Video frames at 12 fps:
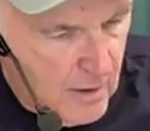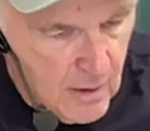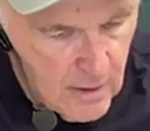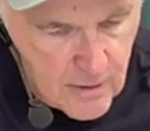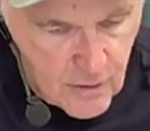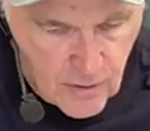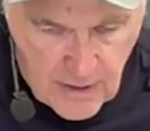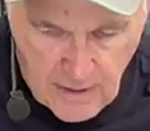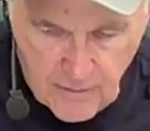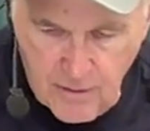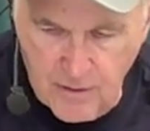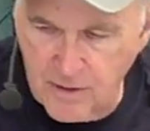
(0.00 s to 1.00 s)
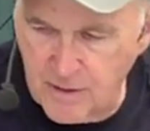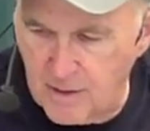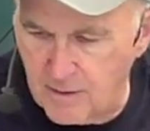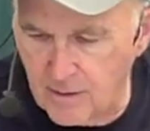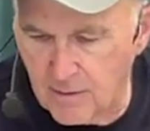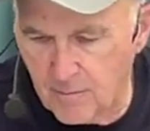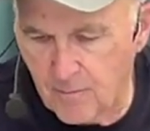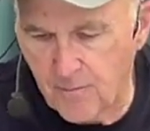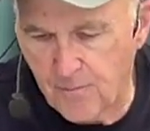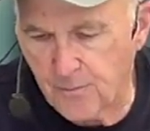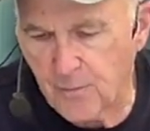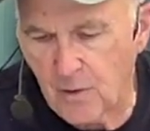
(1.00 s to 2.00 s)
Let's go down to this end.
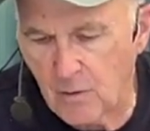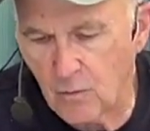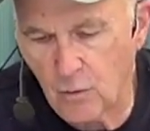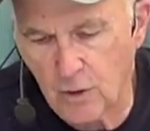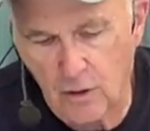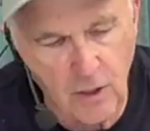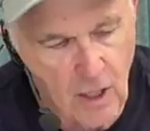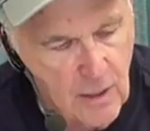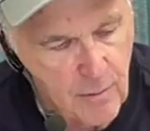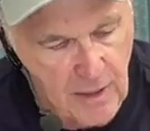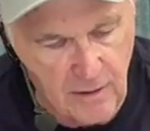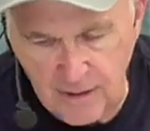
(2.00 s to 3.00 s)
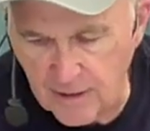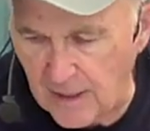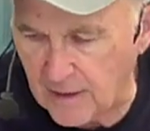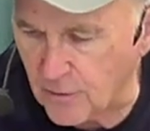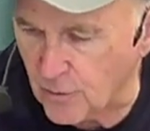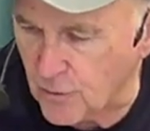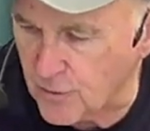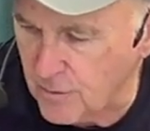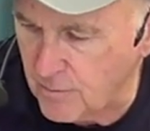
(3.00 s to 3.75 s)
We're going to talk about connectors.